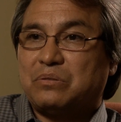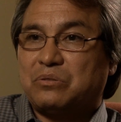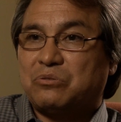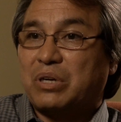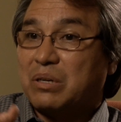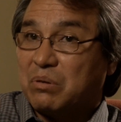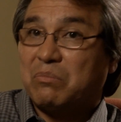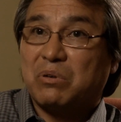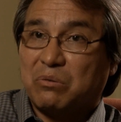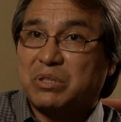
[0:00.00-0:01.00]
try to
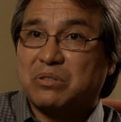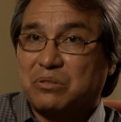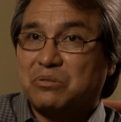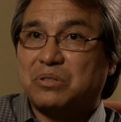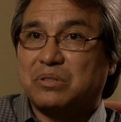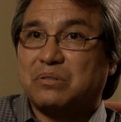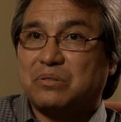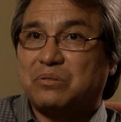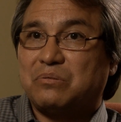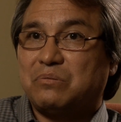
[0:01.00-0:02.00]
promote a resolution
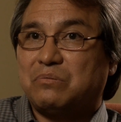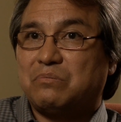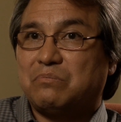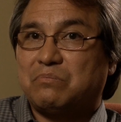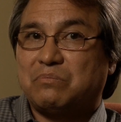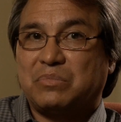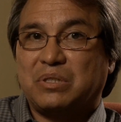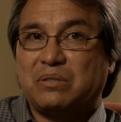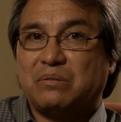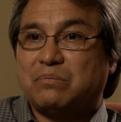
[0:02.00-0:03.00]
to
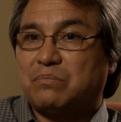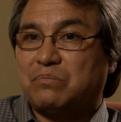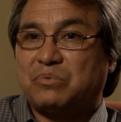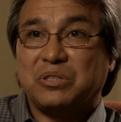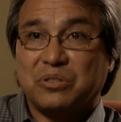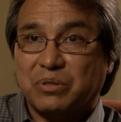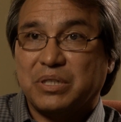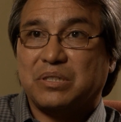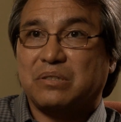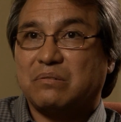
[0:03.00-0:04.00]
the
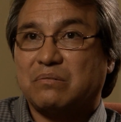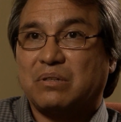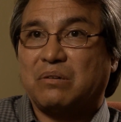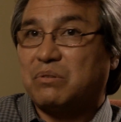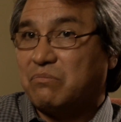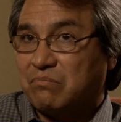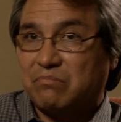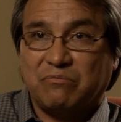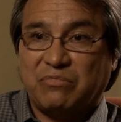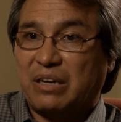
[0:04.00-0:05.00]
situation of a
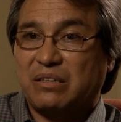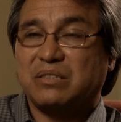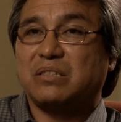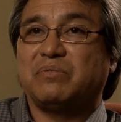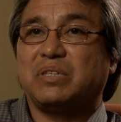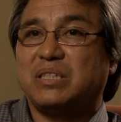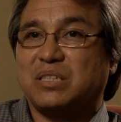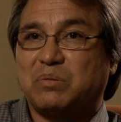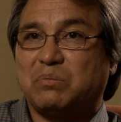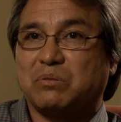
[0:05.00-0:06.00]
violation of
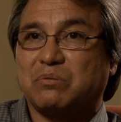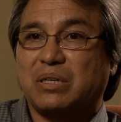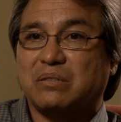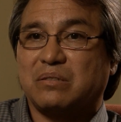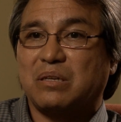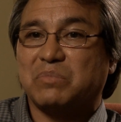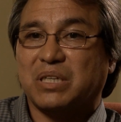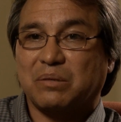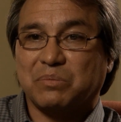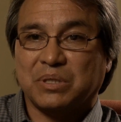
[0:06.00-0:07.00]
Indigenous people's rights.
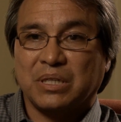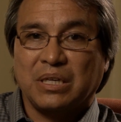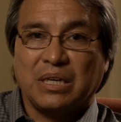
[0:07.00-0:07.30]
Sometimes